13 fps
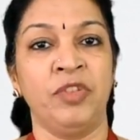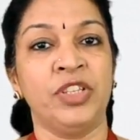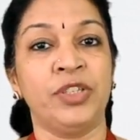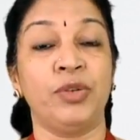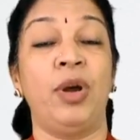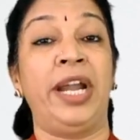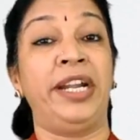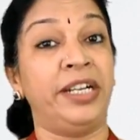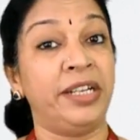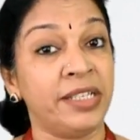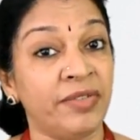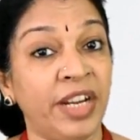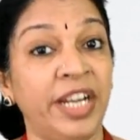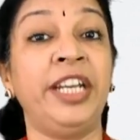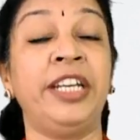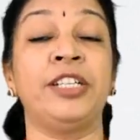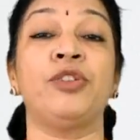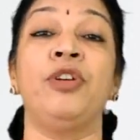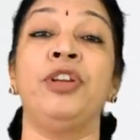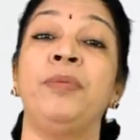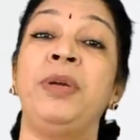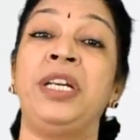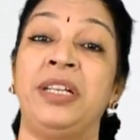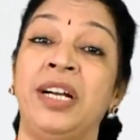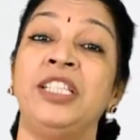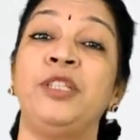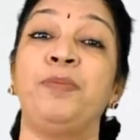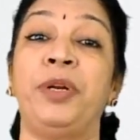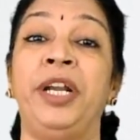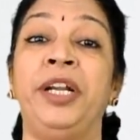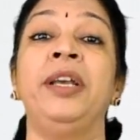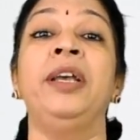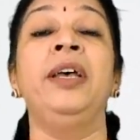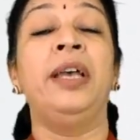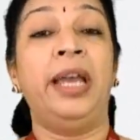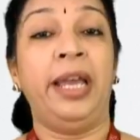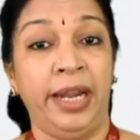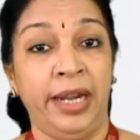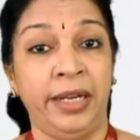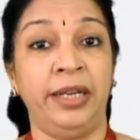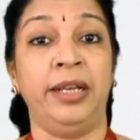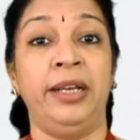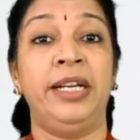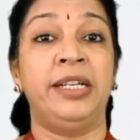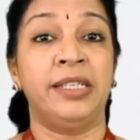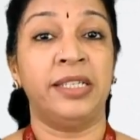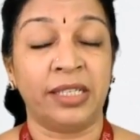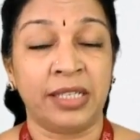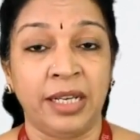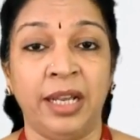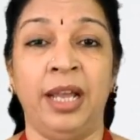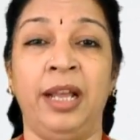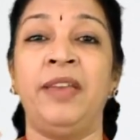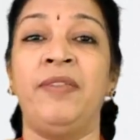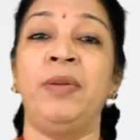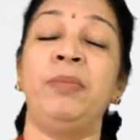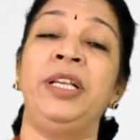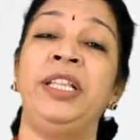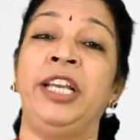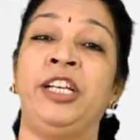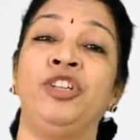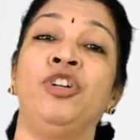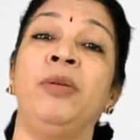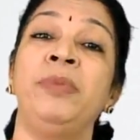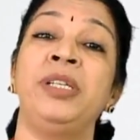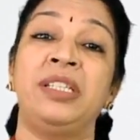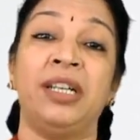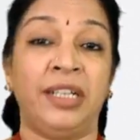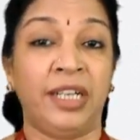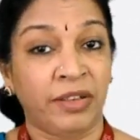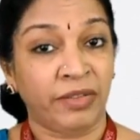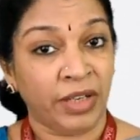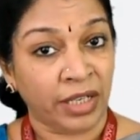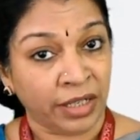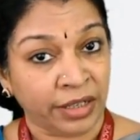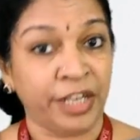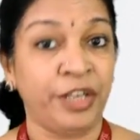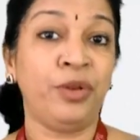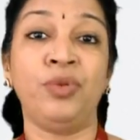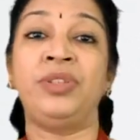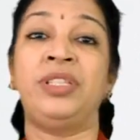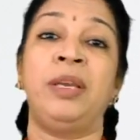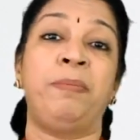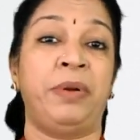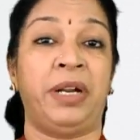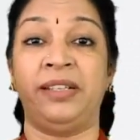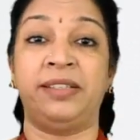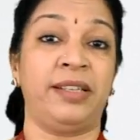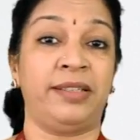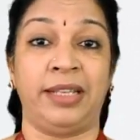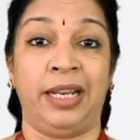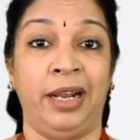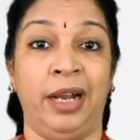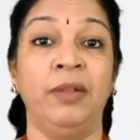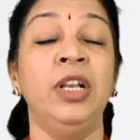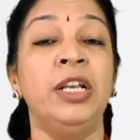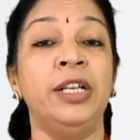So, and it is going to be transparent, and it is given by the economists that it will reduce the prices along.